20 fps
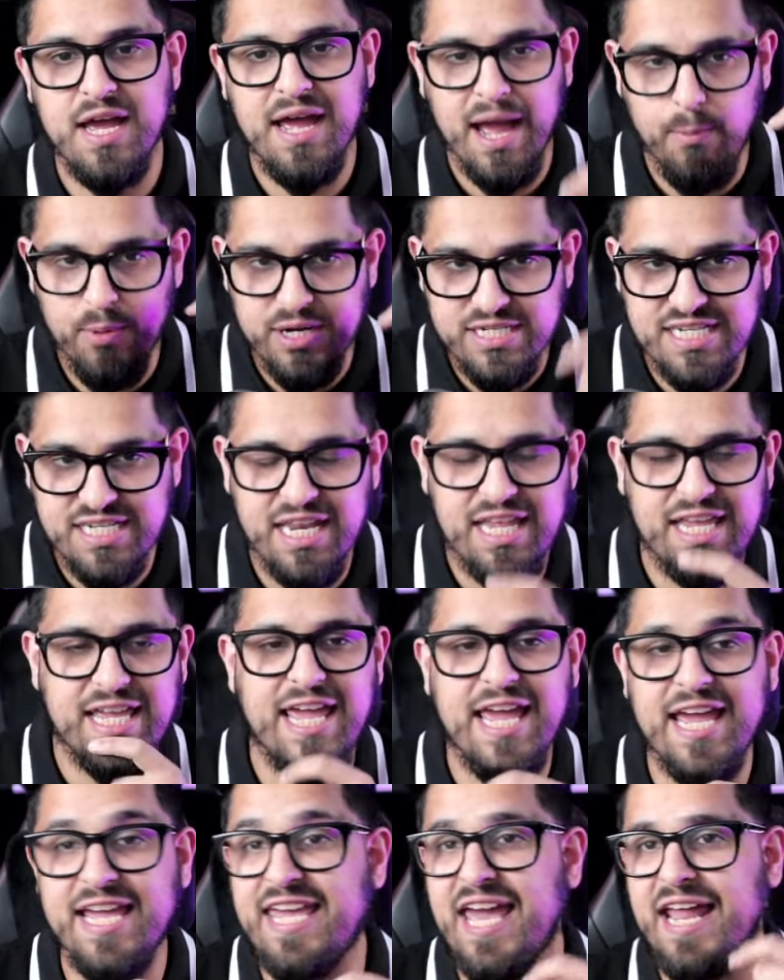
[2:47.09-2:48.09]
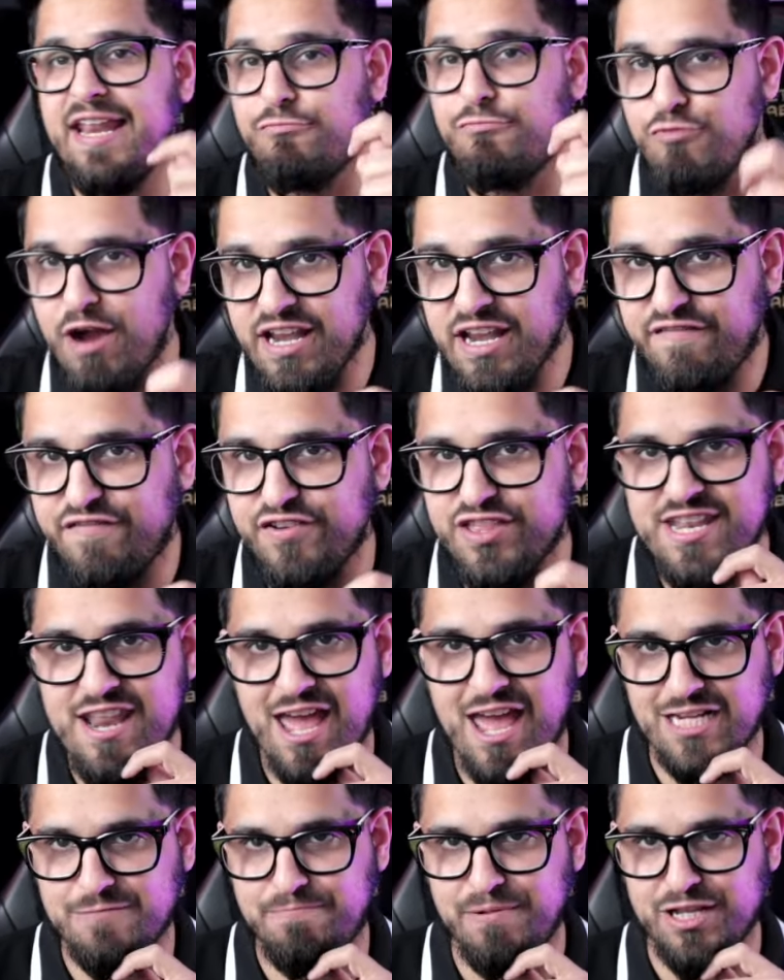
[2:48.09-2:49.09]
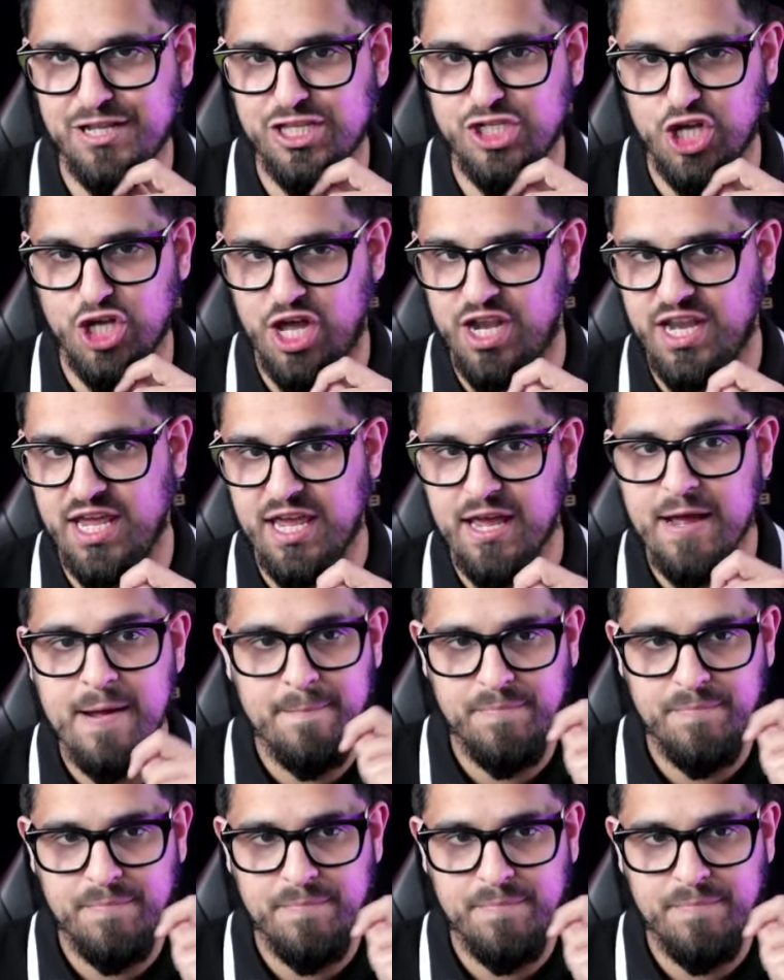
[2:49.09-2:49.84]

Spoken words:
And we're sitting here getting ready for the next bit of the journey.